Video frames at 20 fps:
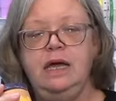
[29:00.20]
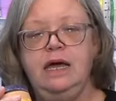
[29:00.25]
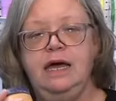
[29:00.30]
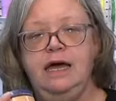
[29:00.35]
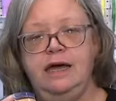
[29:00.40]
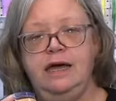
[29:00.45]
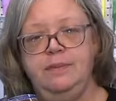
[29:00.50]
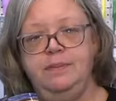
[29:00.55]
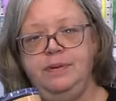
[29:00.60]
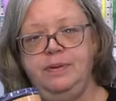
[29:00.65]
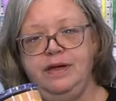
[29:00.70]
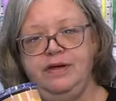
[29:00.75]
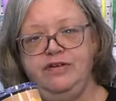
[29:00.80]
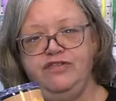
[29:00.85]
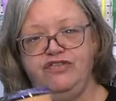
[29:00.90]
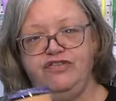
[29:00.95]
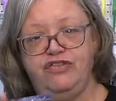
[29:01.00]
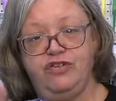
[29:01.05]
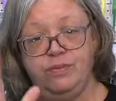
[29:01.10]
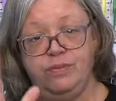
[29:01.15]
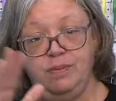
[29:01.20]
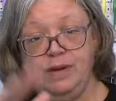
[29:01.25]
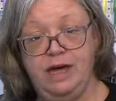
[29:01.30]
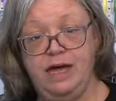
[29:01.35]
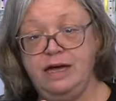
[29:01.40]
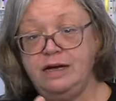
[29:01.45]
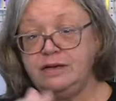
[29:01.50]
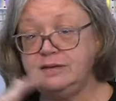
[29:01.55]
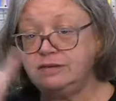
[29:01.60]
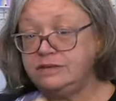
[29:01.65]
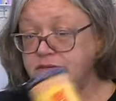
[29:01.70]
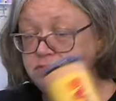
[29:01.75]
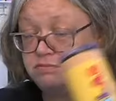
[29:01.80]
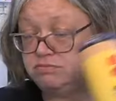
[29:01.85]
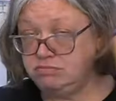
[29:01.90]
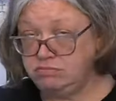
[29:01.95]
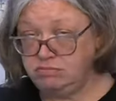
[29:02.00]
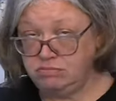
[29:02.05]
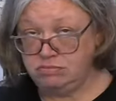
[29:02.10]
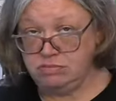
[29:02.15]
But for mugs,
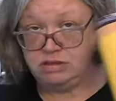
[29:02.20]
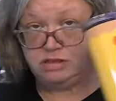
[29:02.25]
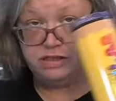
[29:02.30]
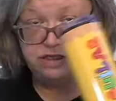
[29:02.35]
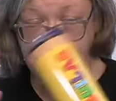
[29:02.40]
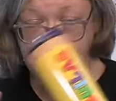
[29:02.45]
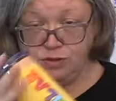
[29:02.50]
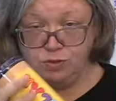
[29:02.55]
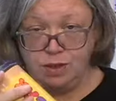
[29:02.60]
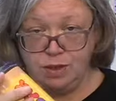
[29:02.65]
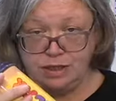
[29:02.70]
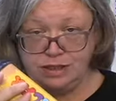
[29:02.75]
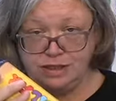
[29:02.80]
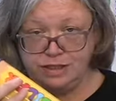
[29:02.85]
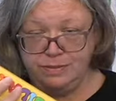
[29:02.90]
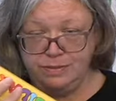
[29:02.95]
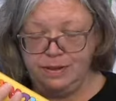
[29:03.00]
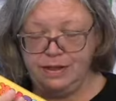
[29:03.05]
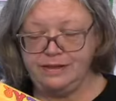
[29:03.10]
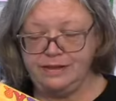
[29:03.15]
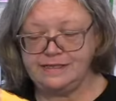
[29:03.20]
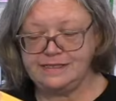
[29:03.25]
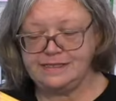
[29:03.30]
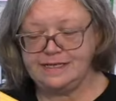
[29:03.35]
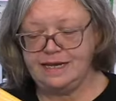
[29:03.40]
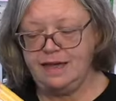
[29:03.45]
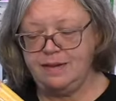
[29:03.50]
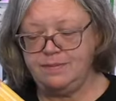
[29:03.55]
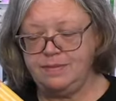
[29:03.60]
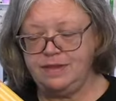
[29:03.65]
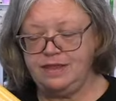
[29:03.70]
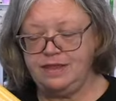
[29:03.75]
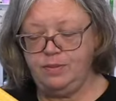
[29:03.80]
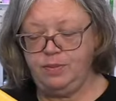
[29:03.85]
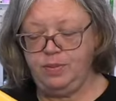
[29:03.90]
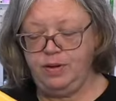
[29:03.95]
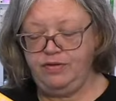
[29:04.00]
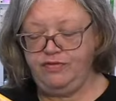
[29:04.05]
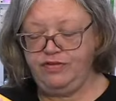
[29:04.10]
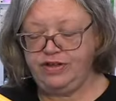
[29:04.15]
dishwash them all the time and they're
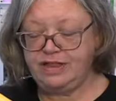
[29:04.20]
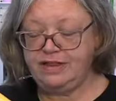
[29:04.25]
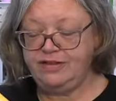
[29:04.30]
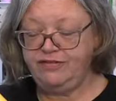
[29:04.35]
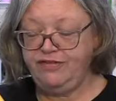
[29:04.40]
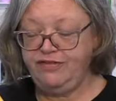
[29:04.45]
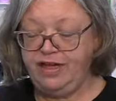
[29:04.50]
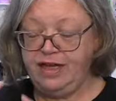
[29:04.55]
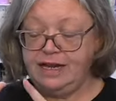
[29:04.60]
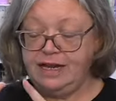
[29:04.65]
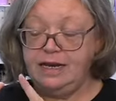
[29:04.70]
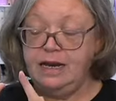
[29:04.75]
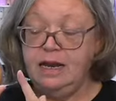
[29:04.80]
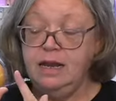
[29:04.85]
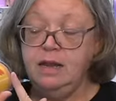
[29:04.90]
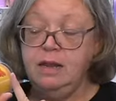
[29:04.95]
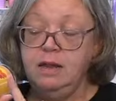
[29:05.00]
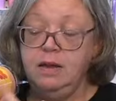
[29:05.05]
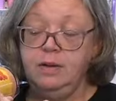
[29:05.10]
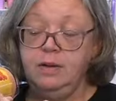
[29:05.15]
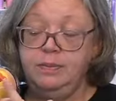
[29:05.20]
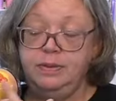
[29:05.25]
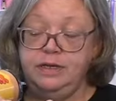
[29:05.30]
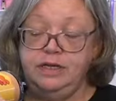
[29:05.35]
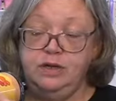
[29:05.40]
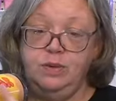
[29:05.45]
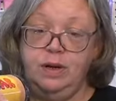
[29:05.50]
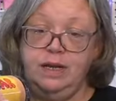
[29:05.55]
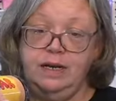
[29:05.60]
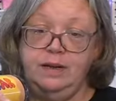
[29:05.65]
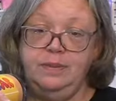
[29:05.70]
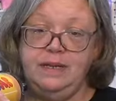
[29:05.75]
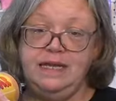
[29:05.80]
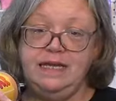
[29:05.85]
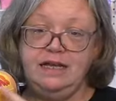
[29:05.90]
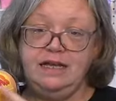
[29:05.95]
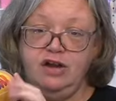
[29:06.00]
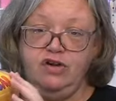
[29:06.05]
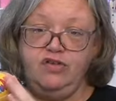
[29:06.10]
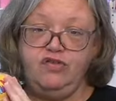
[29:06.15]
perfectly fine. But you want to
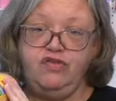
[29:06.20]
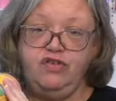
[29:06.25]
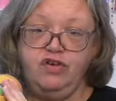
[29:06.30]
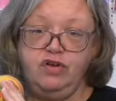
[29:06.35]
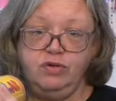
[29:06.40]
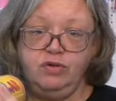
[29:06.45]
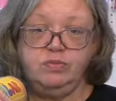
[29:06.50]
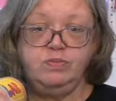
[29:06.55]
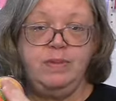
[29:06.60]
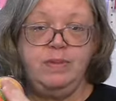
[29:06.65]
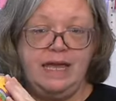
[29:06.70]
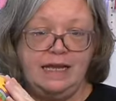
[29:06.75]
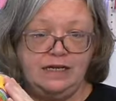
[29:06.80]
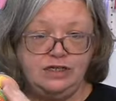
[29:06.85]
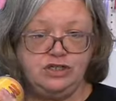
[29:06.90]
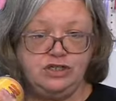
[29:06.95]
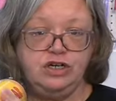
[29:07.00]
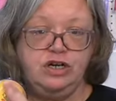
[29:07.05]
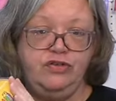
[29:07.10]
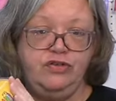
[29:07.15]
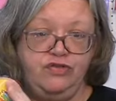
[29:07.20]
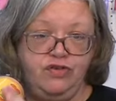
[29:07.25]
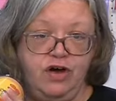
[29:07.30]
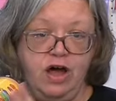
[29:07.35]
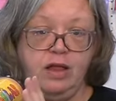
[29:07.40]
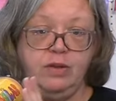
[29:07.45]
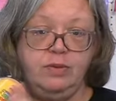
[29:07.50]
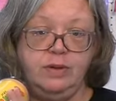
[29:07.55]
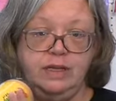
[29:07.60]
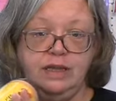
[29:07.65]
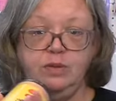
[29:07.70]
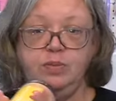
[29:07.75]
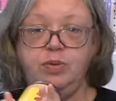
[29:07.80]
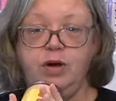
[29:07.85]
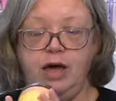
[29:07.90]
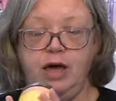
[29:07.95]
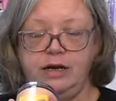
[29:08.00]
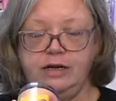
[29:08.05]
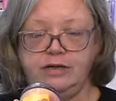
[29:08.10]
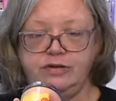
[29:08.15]
be careful, make sure you're following the
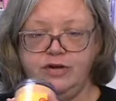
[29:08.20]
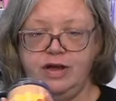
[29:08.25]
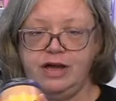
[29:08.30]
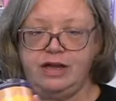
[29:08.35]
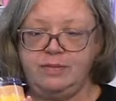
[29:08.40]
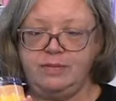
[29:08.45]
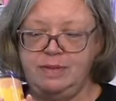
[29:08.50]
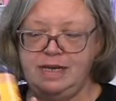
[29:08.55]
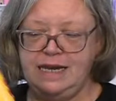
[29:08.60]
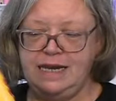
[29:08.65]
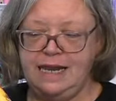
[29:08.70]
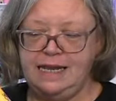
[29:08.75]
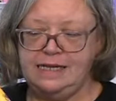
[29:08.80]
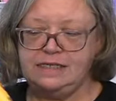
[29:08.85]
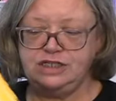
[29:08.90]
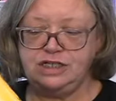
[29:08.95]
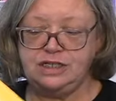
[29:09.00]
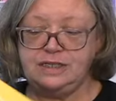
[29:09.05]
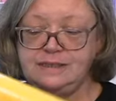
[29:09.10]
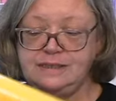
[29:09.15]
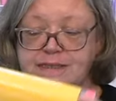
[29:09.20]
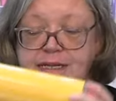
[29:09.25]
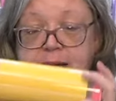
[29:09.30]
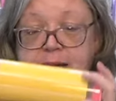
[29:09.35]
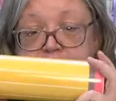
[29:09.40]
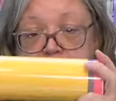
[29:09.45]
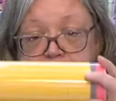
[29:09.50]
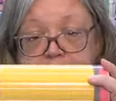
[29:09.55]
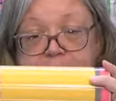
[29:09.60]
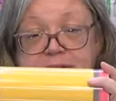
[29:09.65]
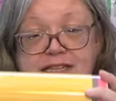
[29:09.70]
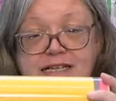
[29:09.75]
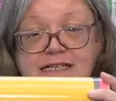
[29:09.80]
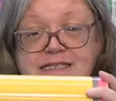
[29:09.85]
product recommendations. But